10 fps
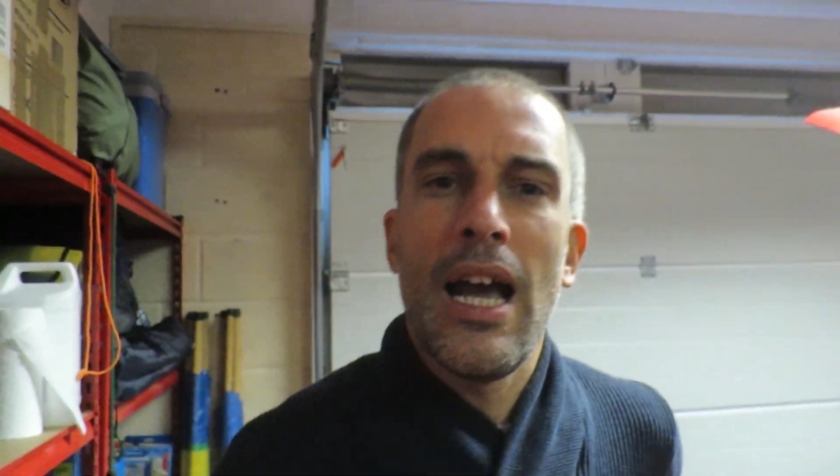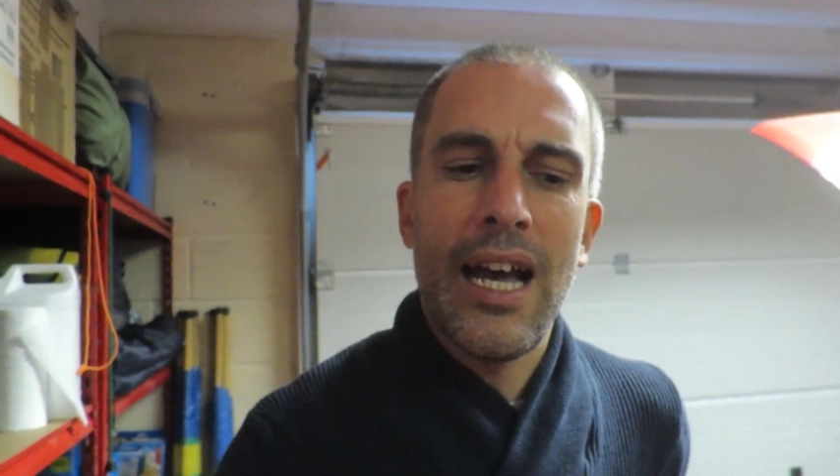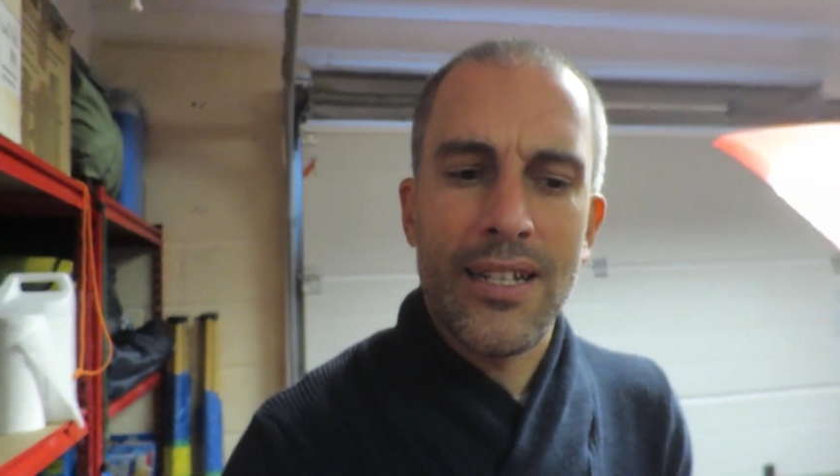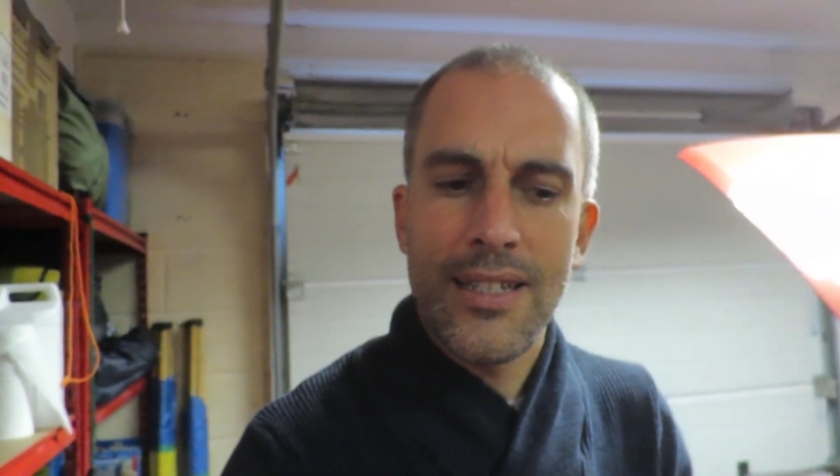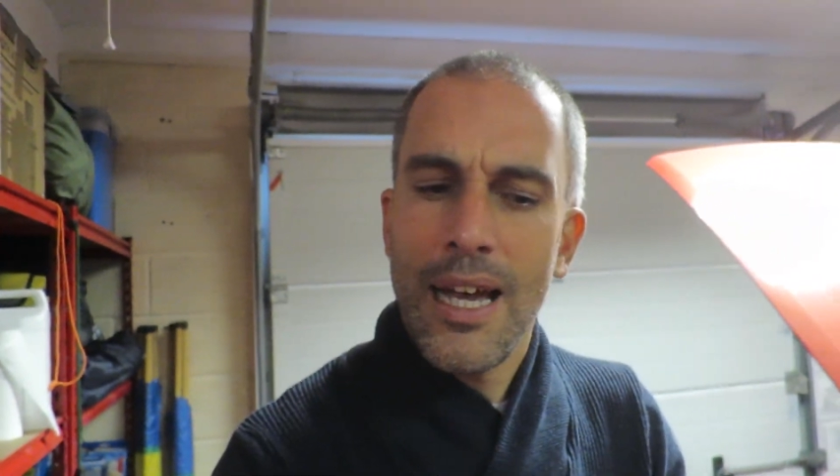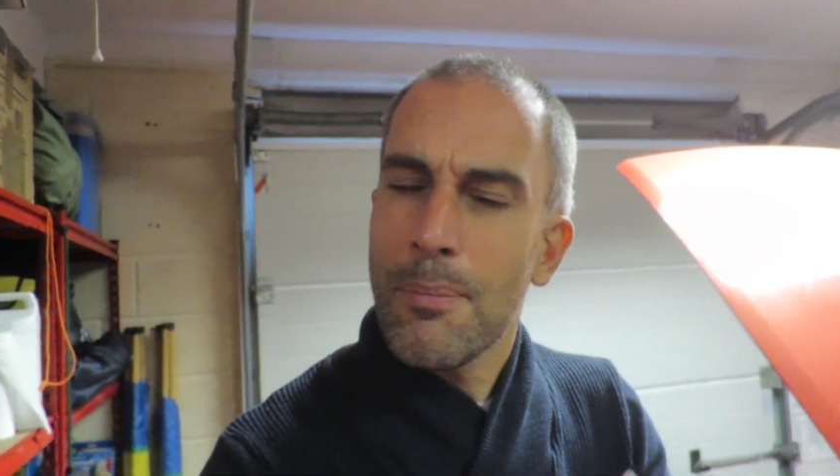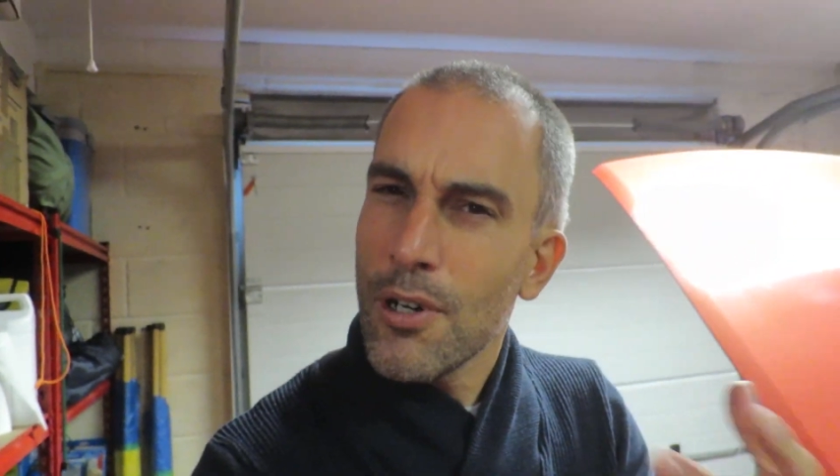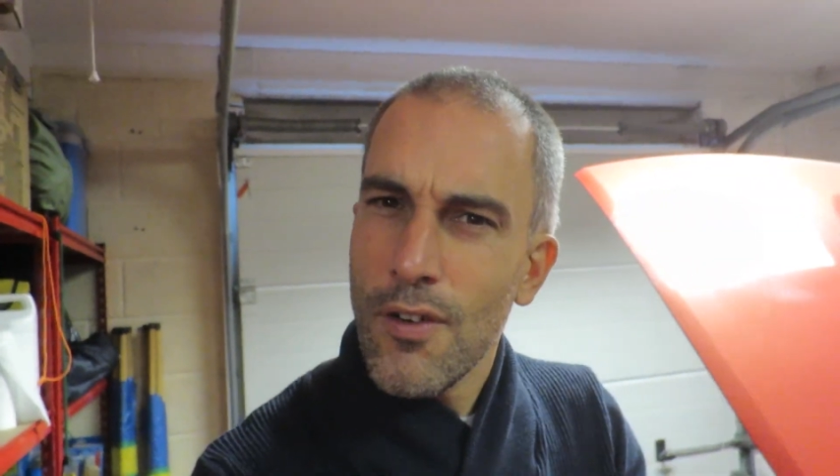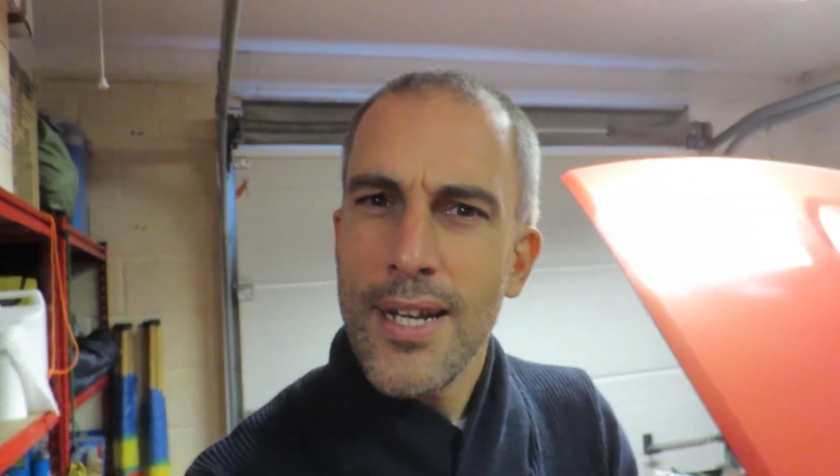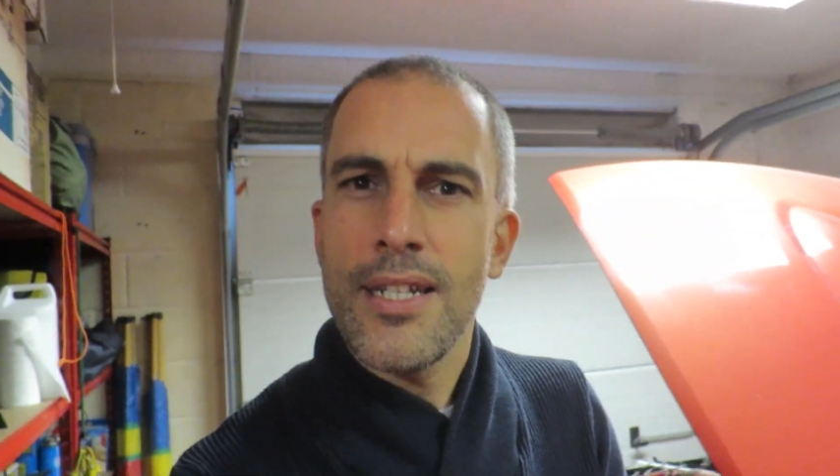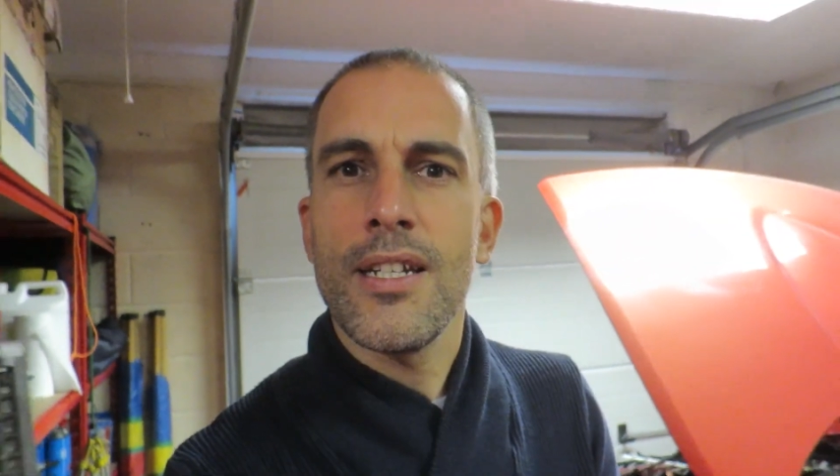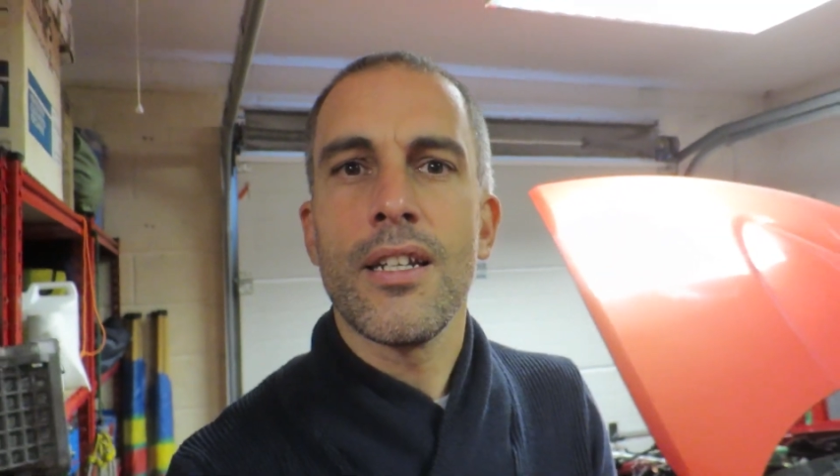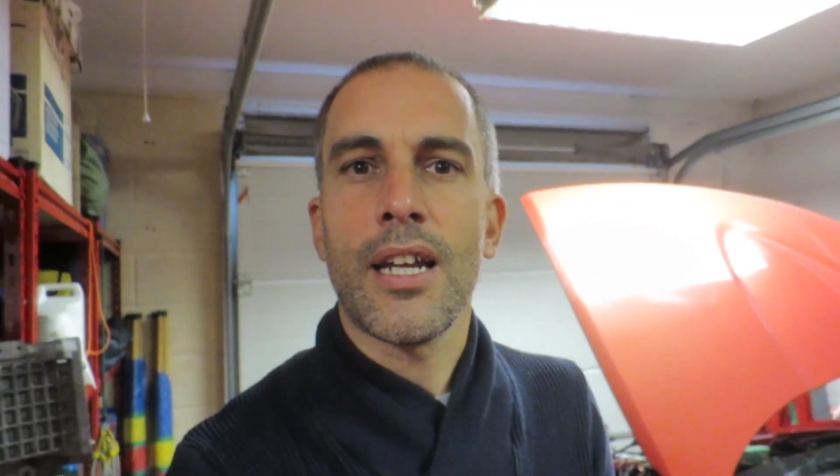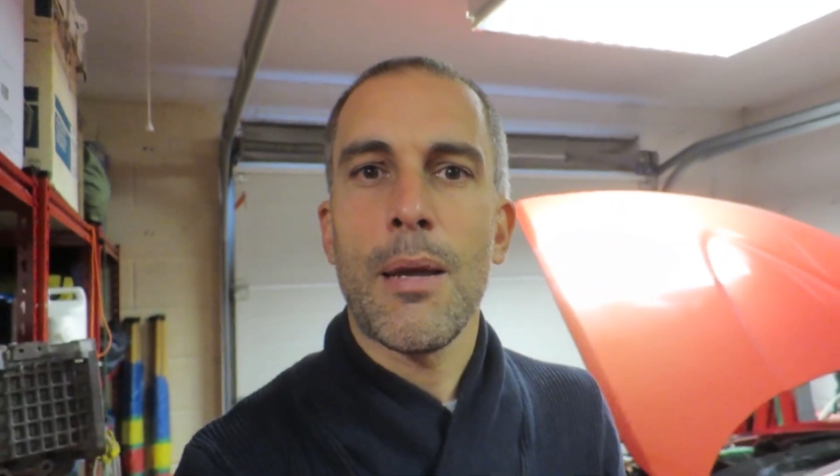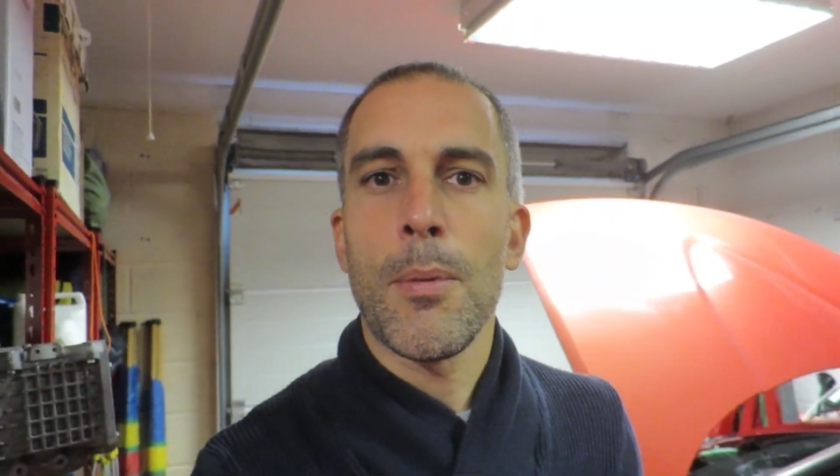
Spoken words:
as that progresses and I get a